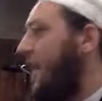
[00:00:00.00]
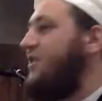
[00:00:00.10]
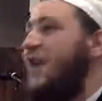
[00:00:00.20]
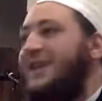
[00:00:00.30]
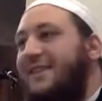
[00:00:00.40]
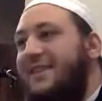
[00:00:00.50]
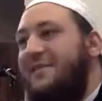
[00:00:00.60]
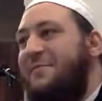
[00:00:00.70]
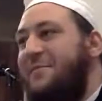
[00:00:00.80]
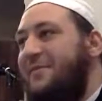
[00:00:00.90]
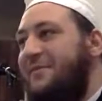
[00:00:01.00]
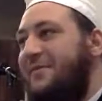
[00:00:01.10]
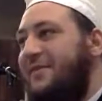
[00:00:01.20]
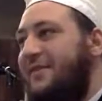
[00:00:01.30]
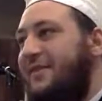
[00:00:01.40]
And yet,
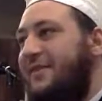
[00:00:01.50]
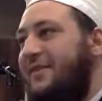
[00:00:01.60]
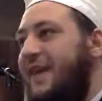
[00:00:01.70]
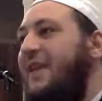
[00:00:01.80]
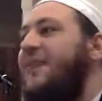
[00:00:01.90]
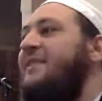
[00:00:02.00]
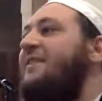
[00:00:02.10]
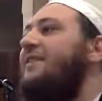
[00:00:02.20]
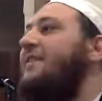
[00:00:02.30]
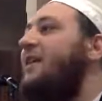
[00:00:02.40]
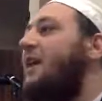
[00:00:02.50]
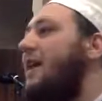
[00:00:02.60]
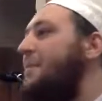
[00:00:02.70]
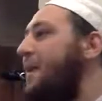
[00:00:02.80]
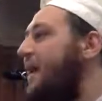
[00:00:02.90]
He doesn't
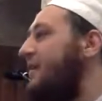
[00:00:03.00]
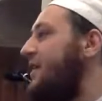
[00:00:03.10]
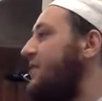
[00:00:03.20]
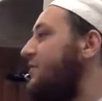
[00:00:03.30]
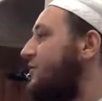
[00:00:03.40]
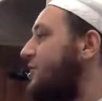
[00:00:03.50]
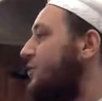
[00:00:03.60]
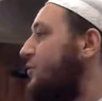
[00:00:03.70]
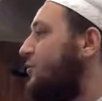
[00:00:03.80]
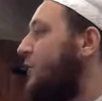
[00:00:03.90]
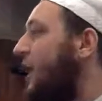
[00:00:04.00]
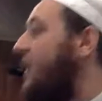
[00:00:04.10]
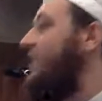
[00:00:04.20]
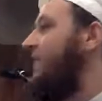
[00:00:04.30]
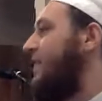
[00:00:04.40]
command us to do
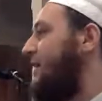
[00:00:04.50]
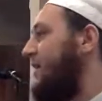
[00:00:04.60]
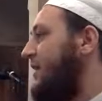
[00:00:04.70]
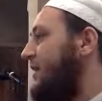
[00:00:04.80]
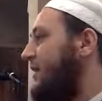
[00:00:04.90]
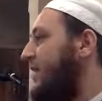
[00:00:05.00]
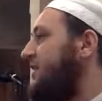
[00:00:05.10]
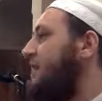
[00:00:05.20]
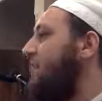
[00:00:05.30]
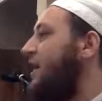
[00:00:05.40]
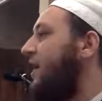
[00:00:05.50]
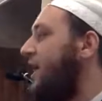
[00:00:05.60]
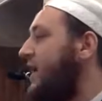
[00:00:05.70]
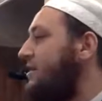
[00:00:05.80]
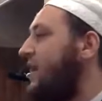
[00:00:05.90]
anything except that
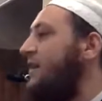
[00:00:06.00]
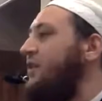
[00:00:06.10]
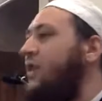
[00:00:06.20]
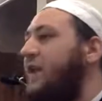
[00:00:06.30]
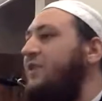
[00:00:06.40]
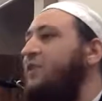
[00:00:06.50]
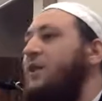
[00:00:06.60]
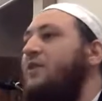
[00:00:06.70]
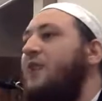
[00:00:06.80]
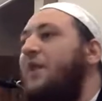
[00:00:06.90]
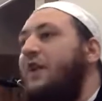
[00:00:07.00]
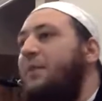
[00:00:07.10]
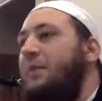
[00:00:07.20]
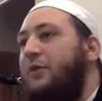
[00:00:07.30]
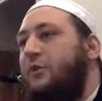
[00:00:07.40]
it has a direct or
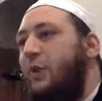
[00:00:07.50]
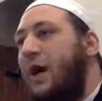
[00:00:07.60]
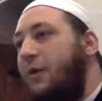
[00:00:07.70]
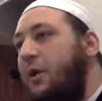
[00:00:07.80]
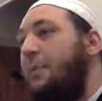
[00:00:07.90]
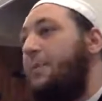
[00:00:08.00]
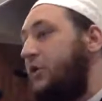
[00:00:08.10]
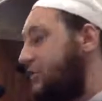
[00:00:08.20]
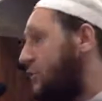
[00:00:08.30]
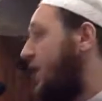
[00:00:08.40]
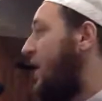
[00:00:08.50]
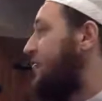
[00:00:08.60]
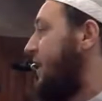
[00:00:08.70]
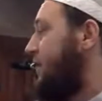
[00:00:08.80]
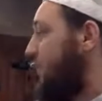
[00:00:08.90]
indirect benefit to our personal
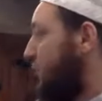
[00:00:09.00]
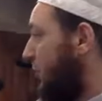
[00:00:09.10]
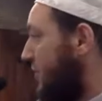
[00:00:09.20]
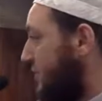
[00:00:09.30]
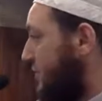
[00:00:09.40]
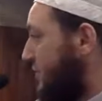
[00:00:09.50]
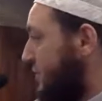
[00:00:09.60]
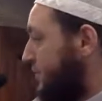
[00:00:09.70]
lives and our social lives.